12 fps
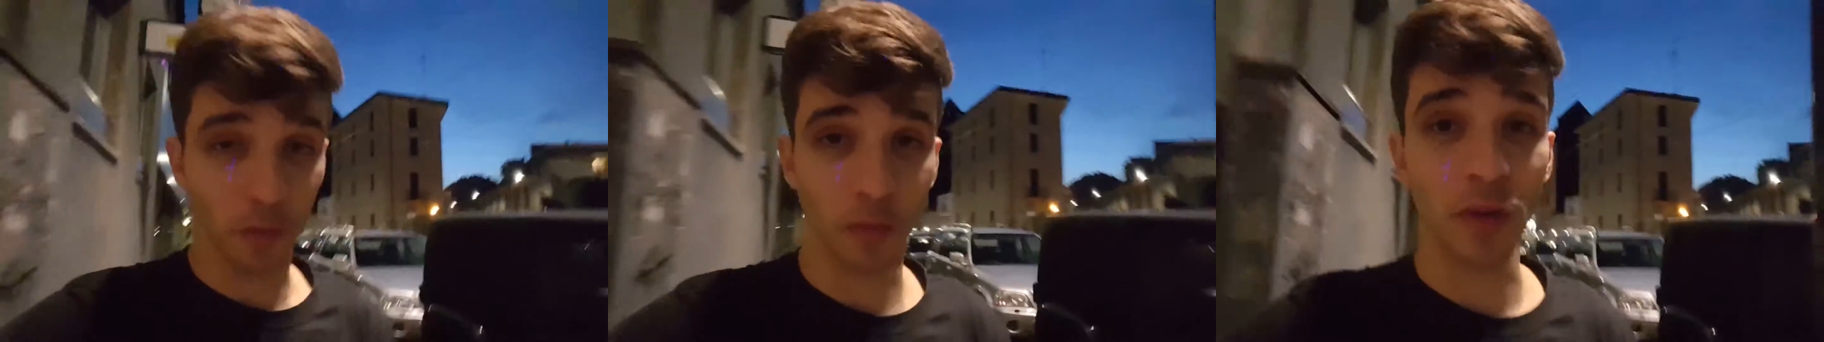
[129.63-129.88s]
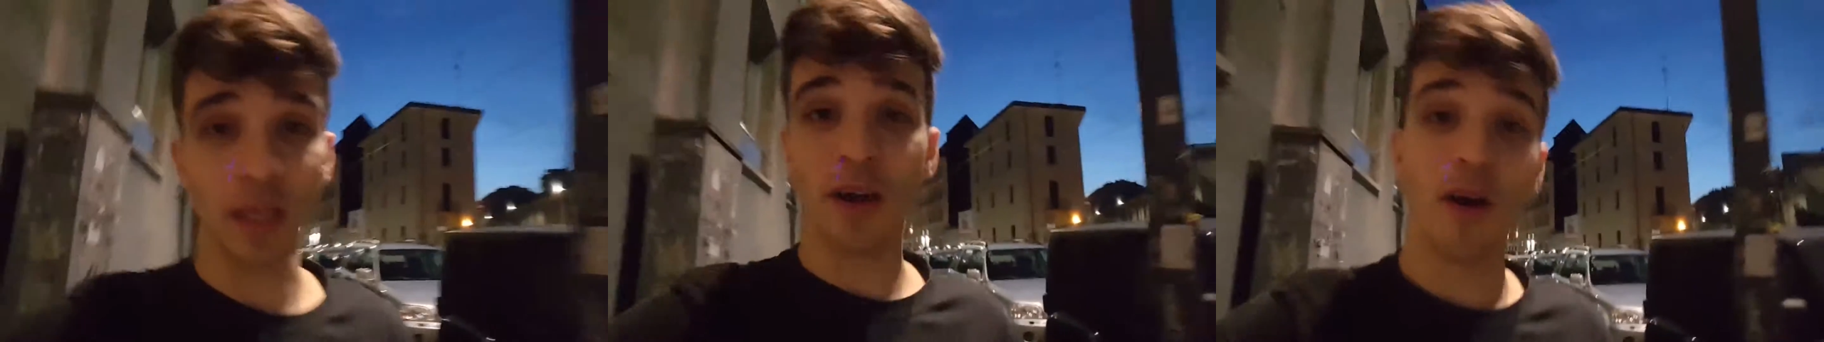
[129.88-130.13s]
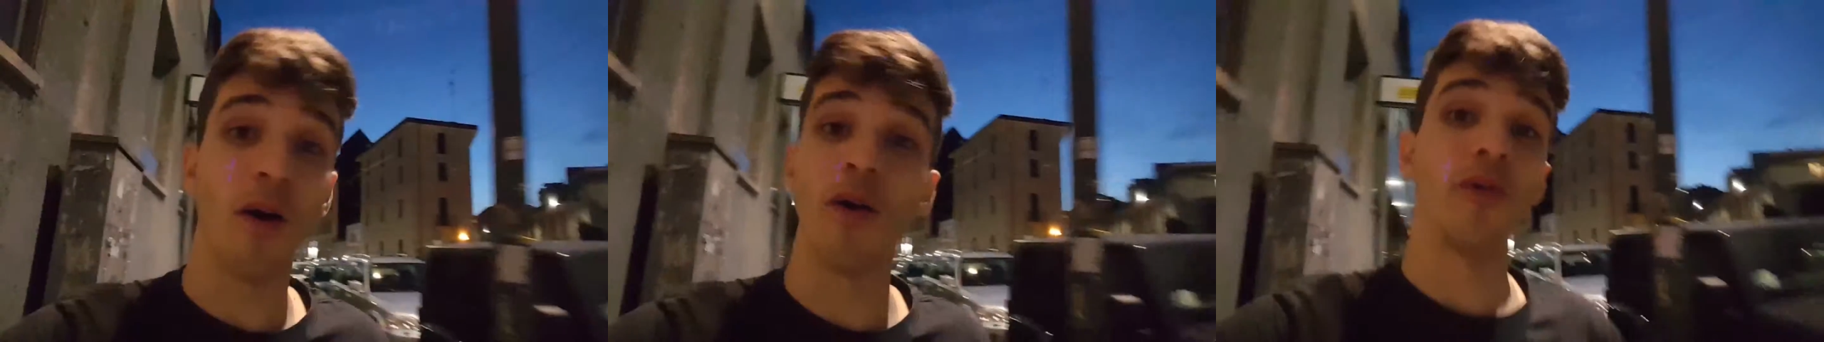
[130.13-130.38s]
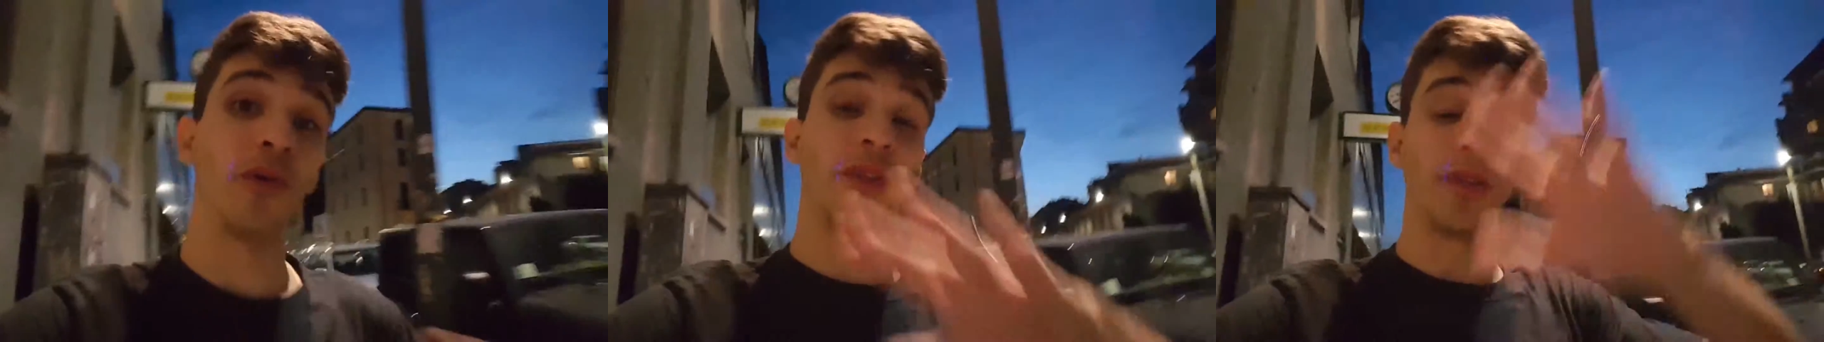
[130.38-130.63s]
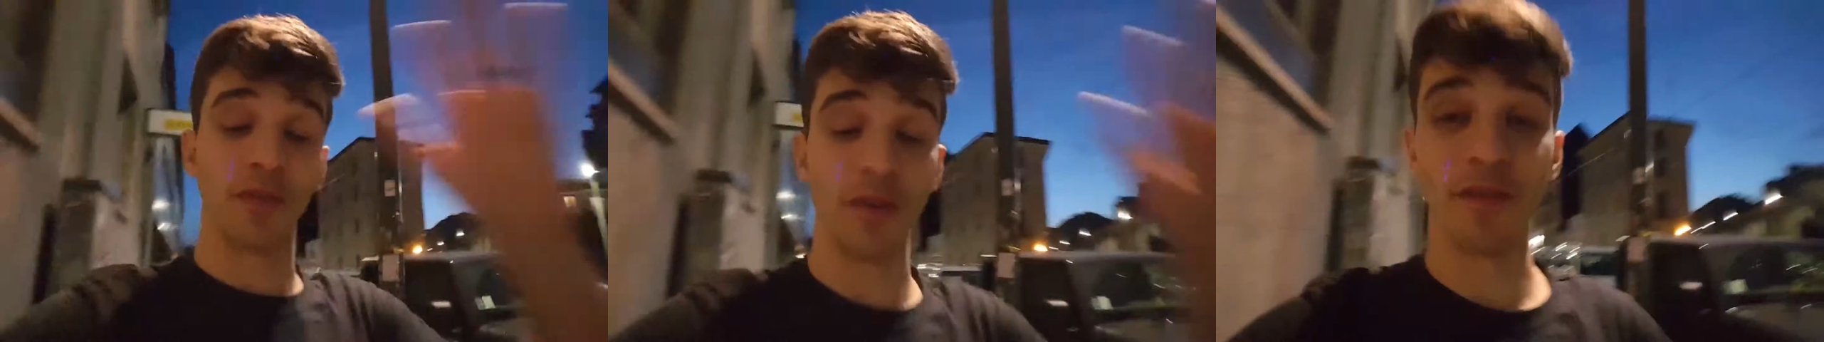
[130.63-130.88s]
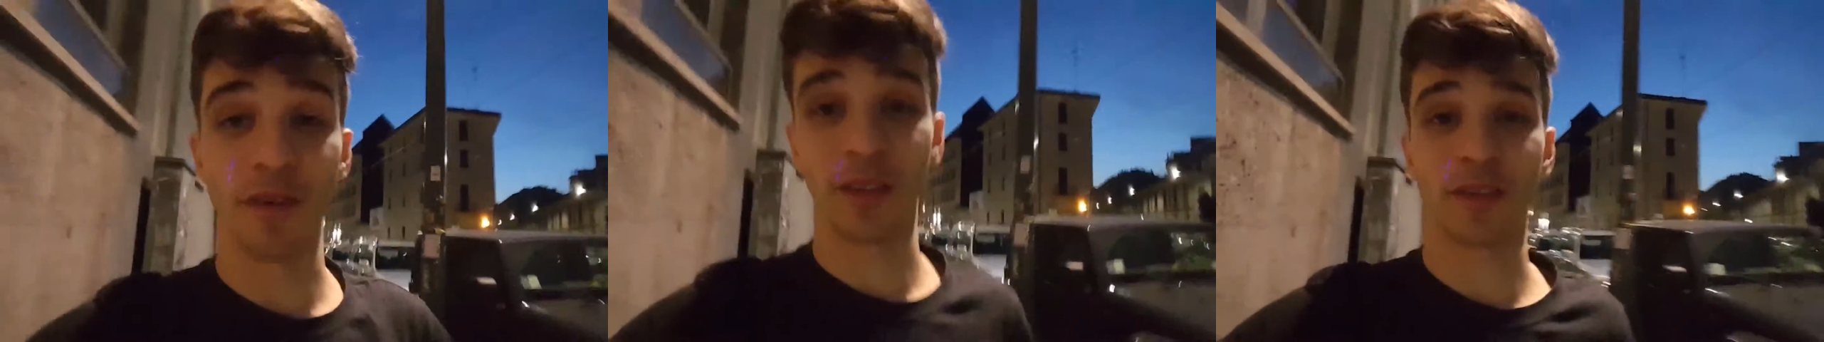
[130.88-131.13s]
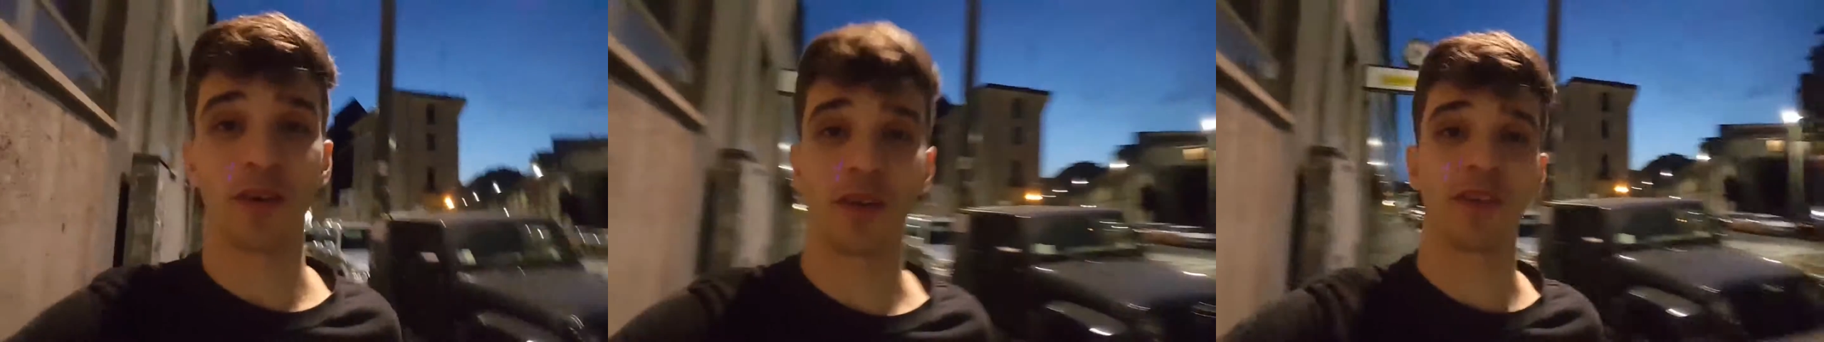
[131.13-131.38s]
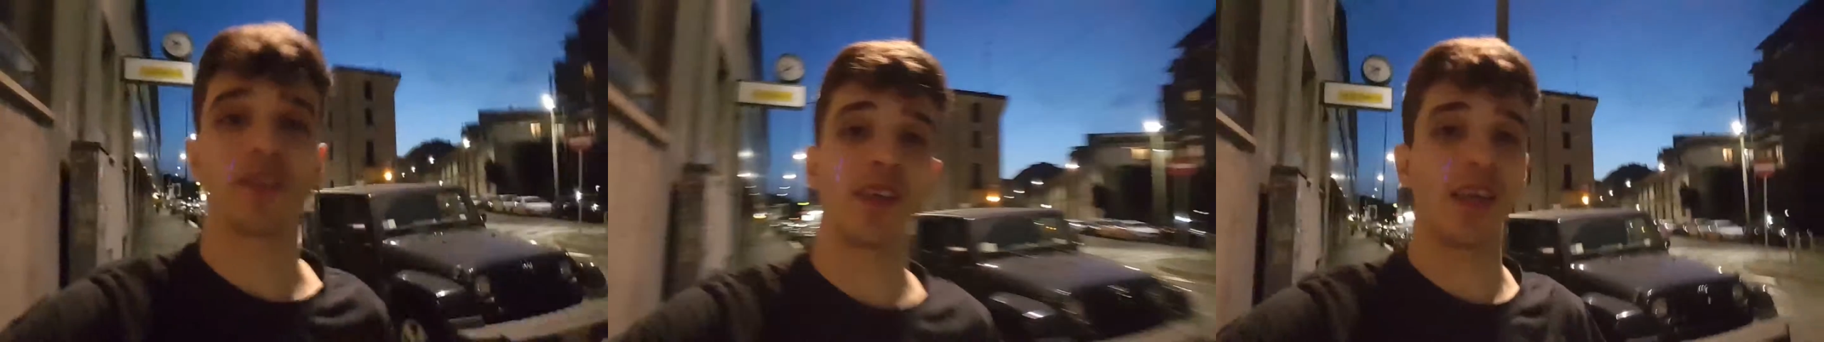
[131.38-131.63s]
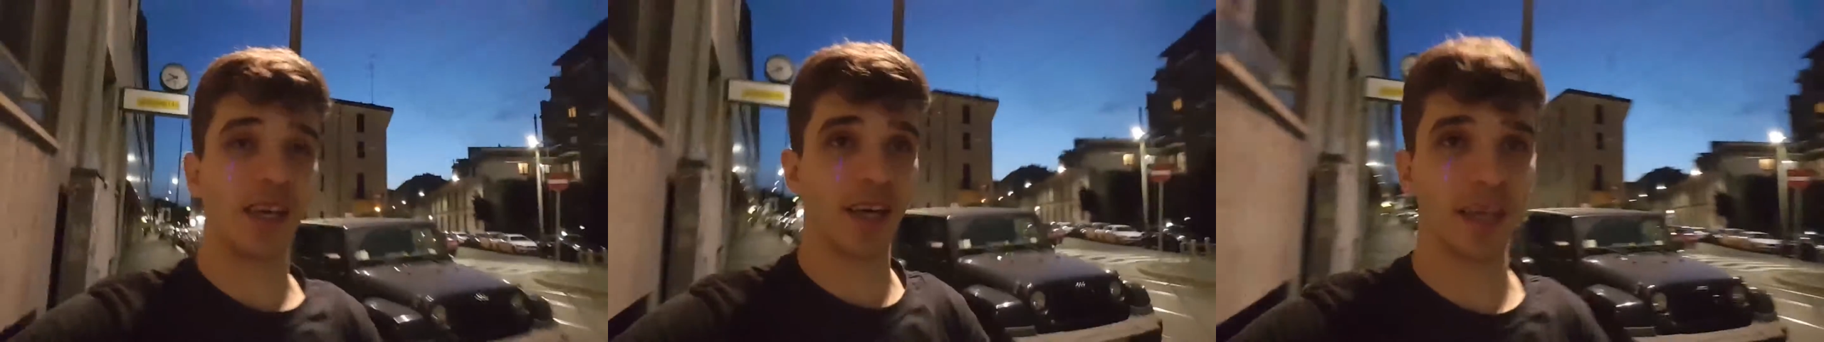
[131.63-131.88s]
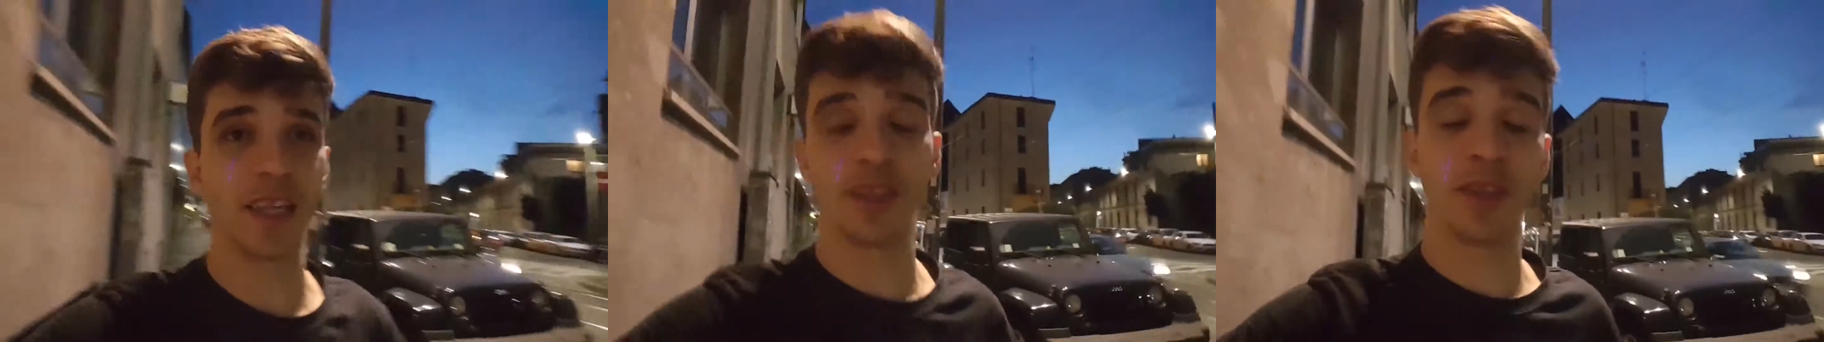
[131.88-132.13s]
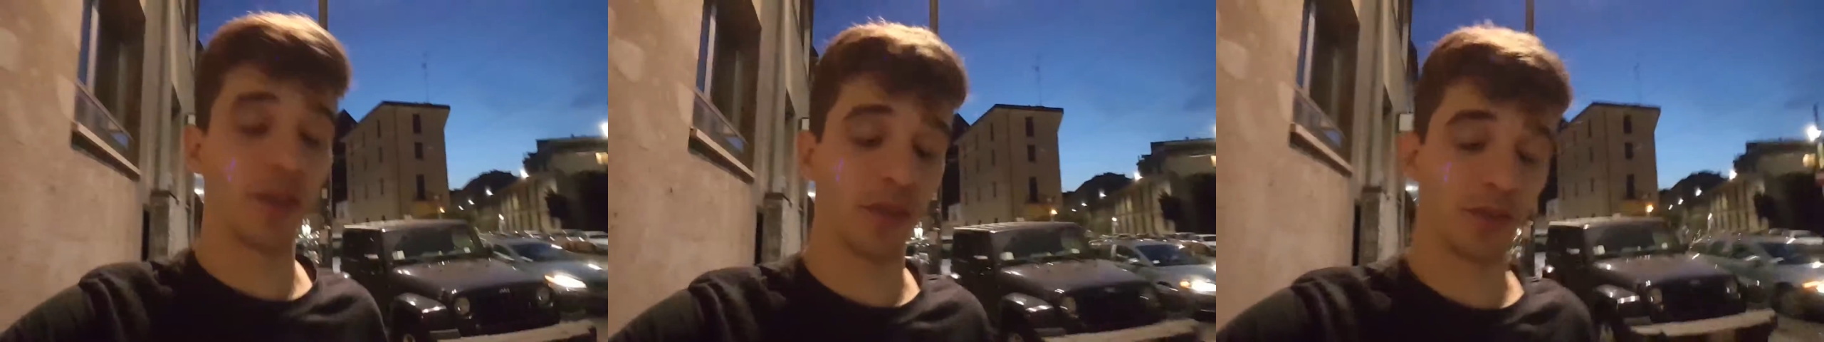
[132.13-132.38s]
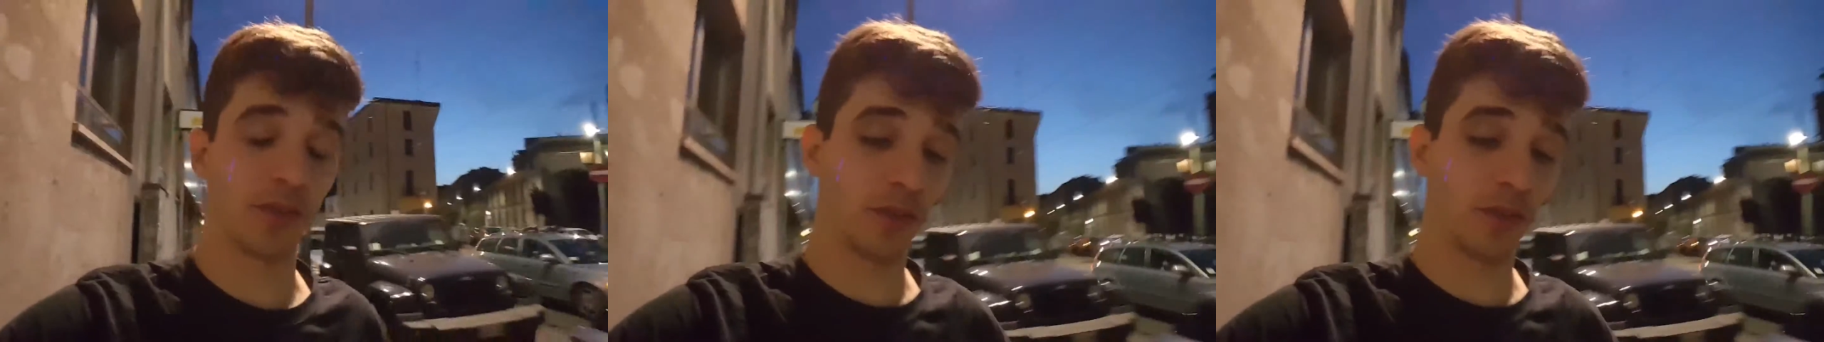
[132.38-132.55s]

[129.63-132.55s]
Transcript: we all, the three of us got sick in